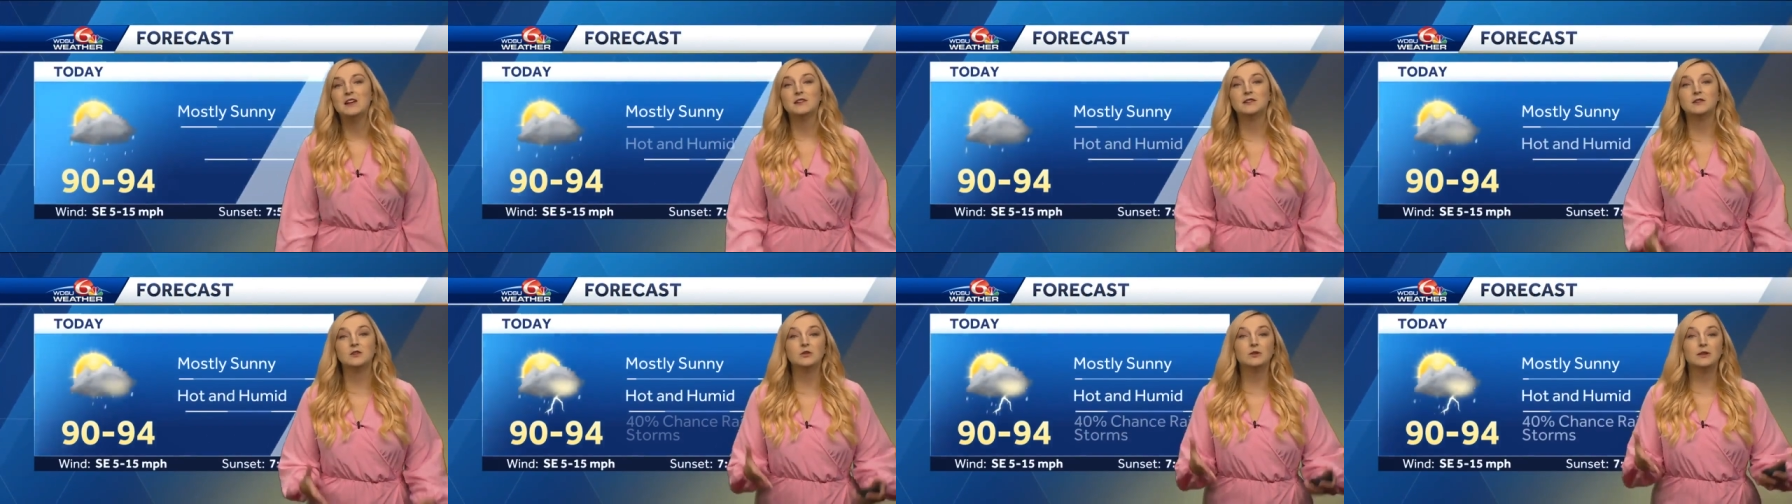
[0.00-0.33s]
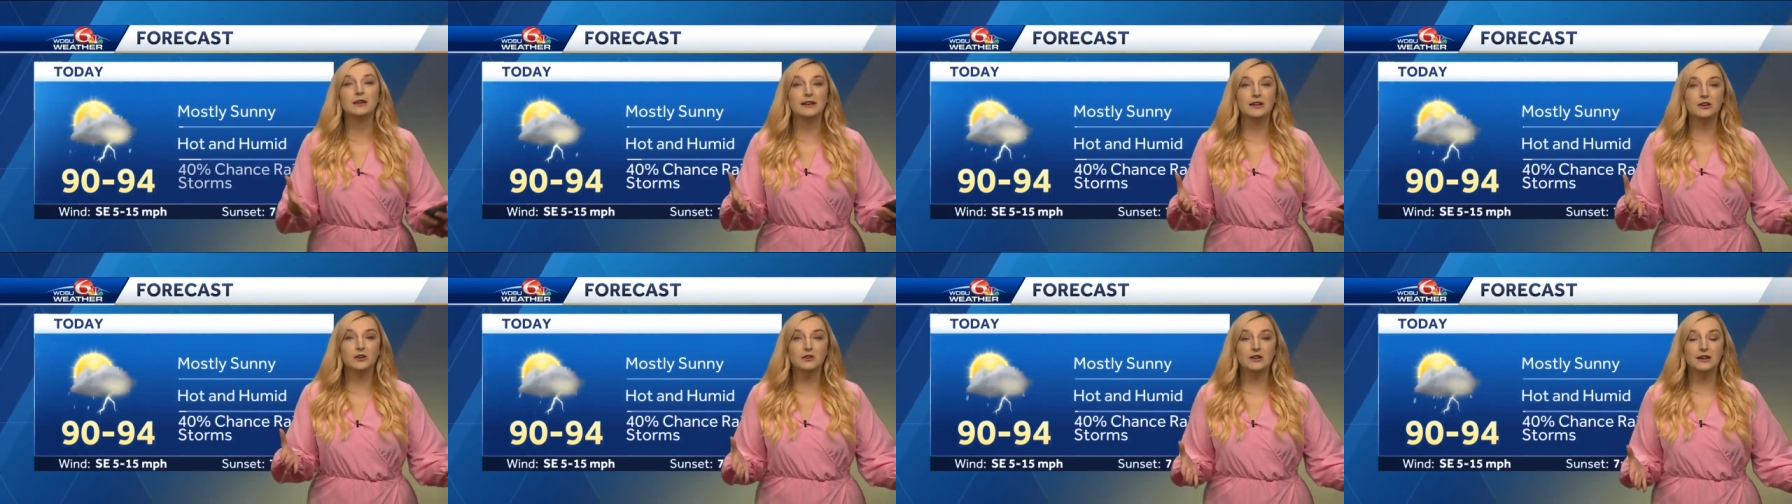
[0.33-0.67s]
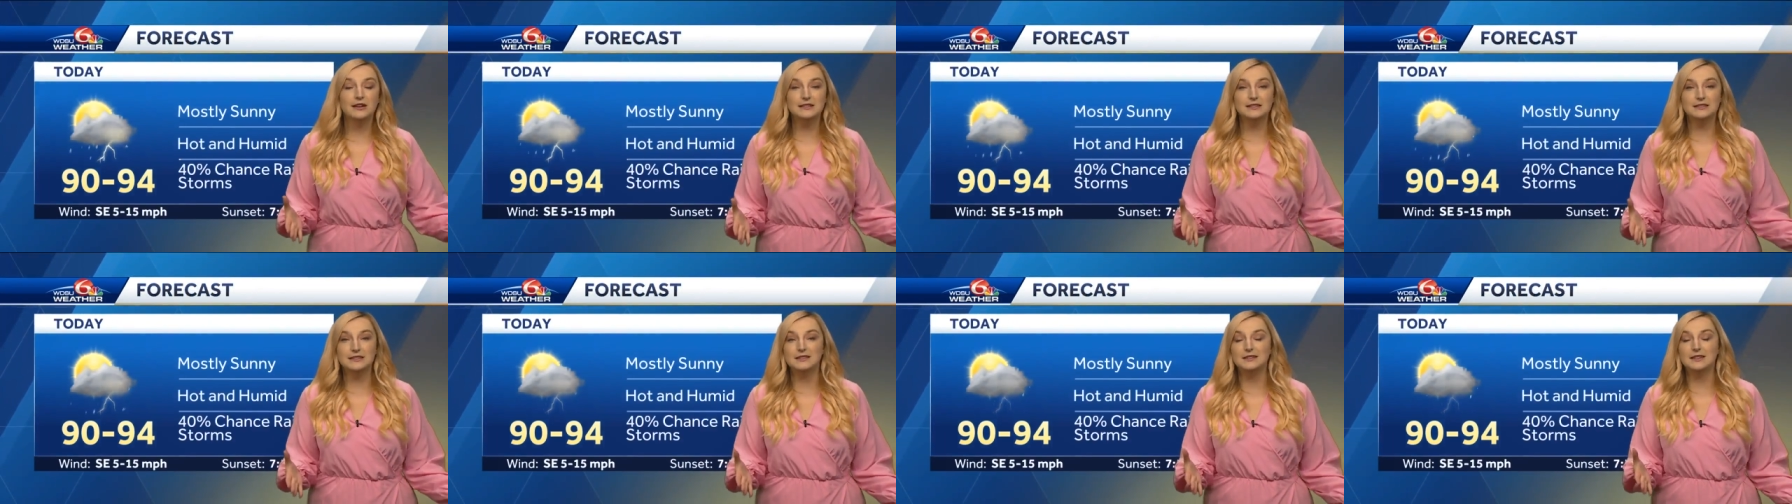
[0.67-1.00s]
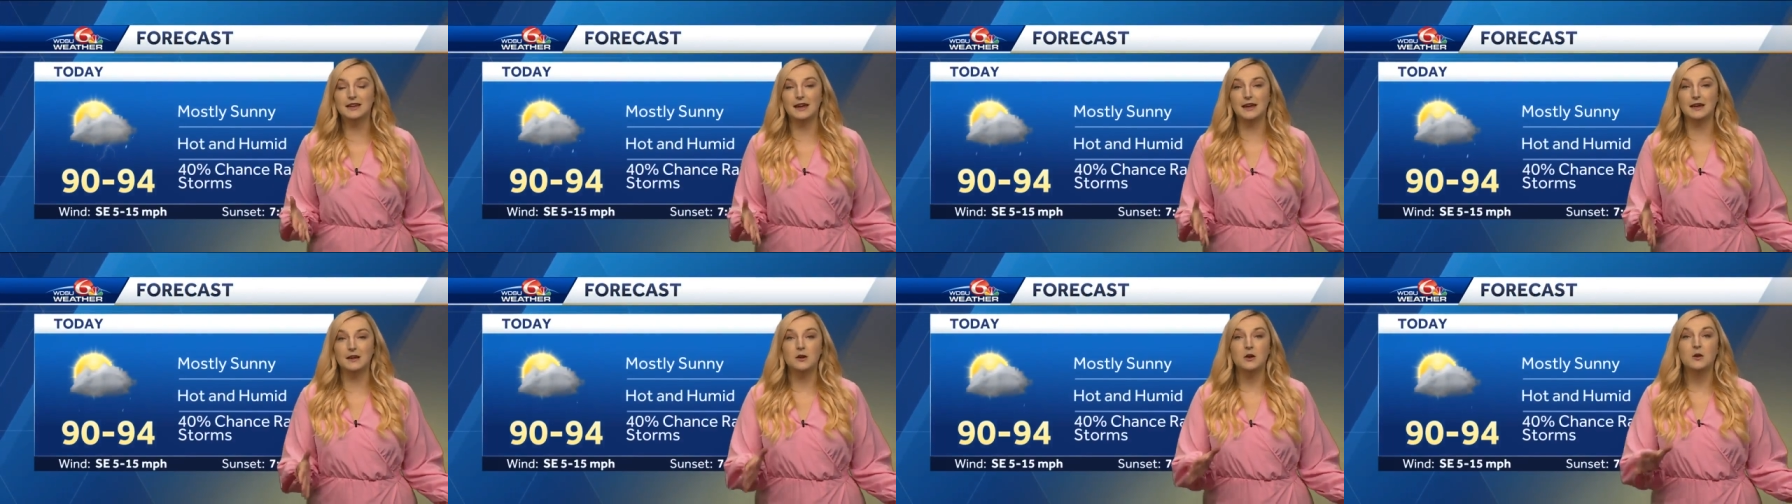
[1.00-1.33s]
So later on
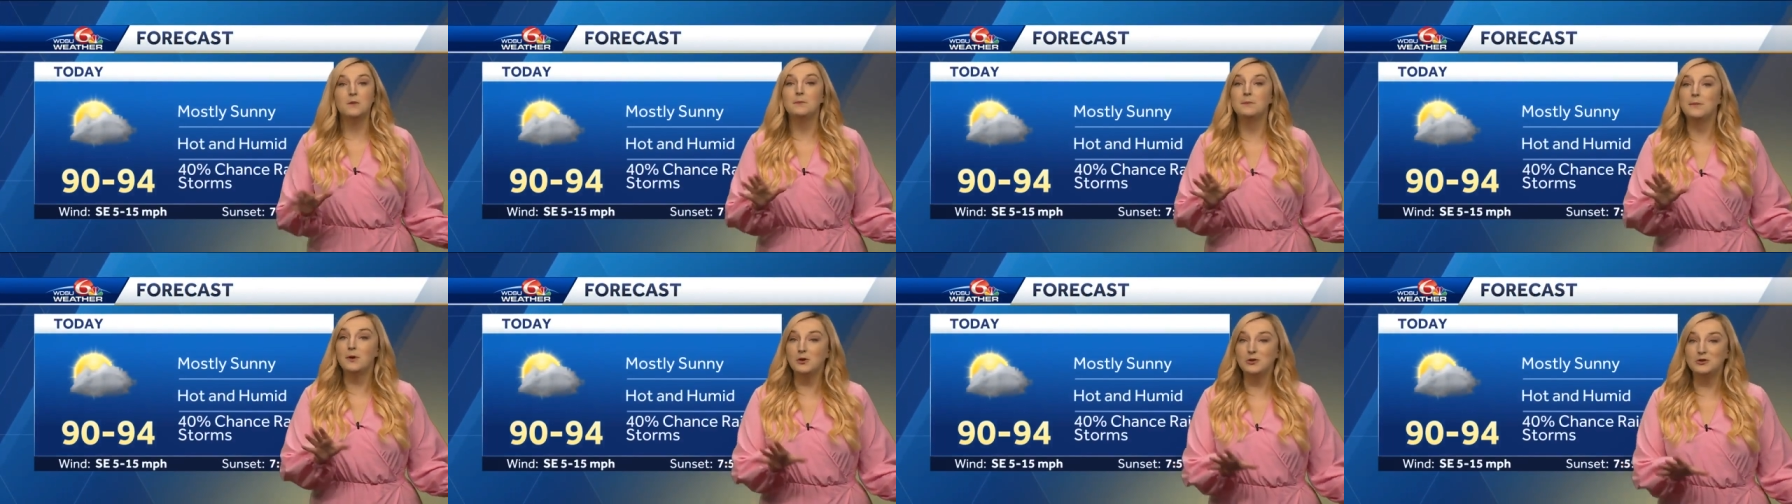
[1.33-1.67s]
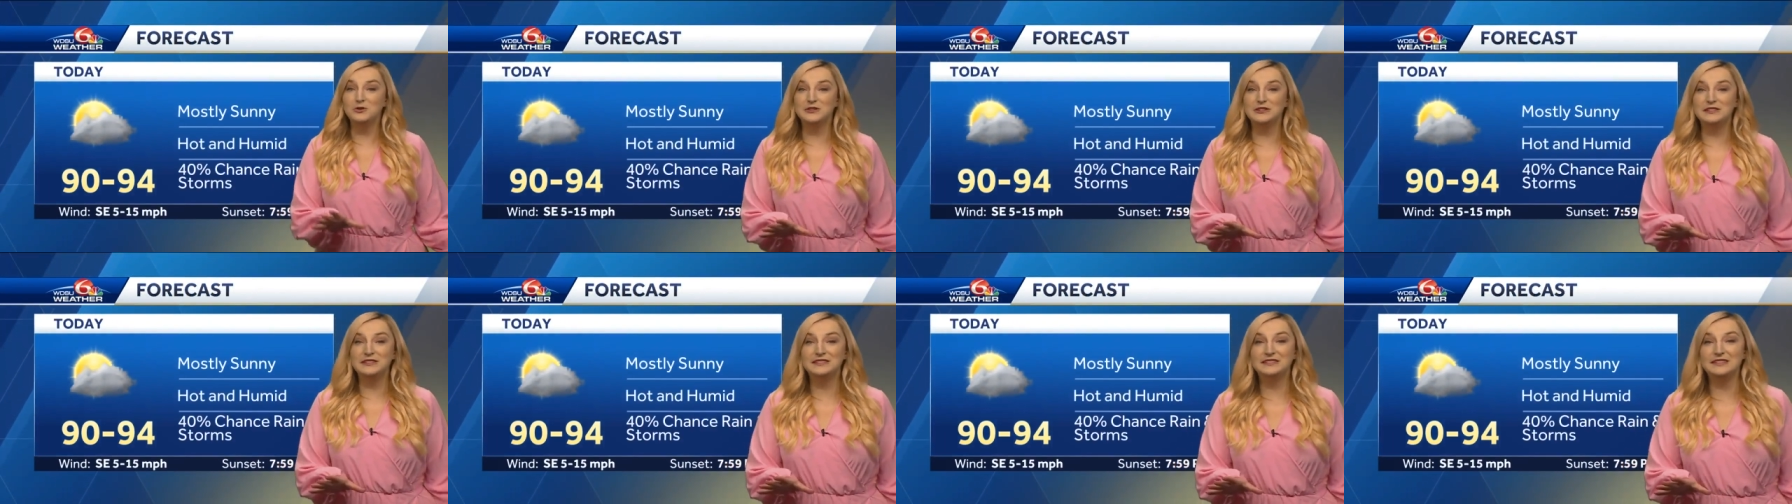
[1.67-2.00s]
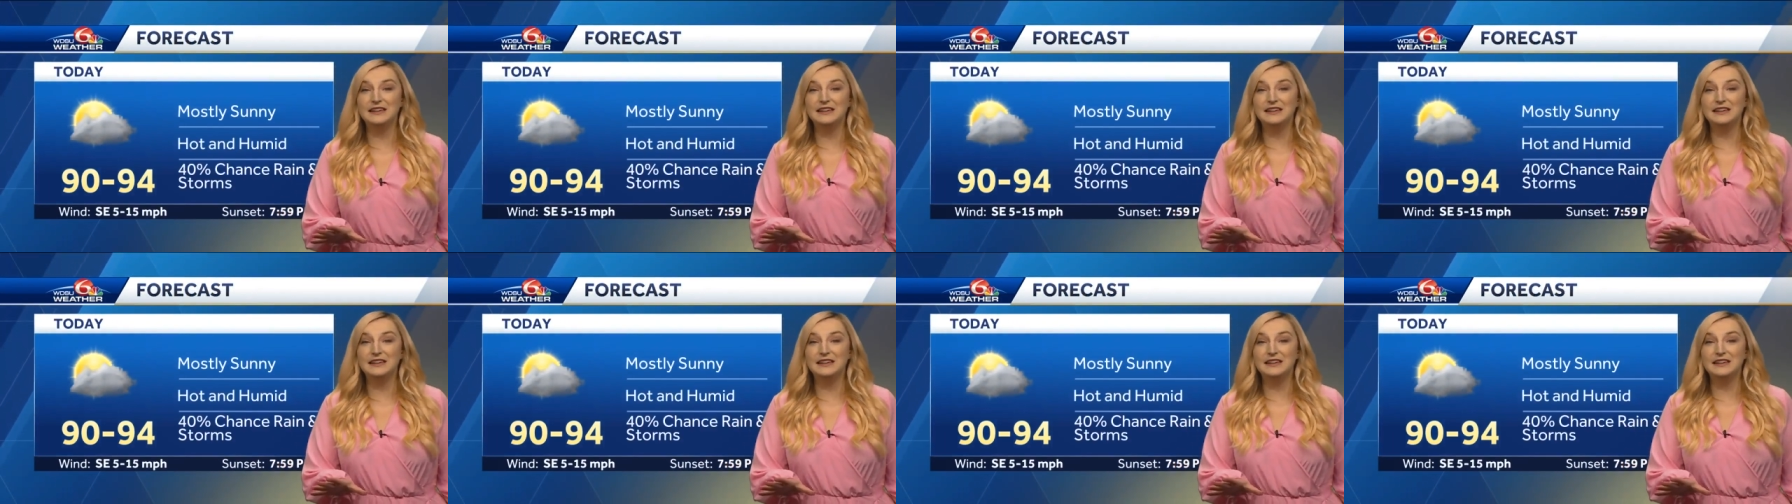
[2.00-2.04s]
today, mostly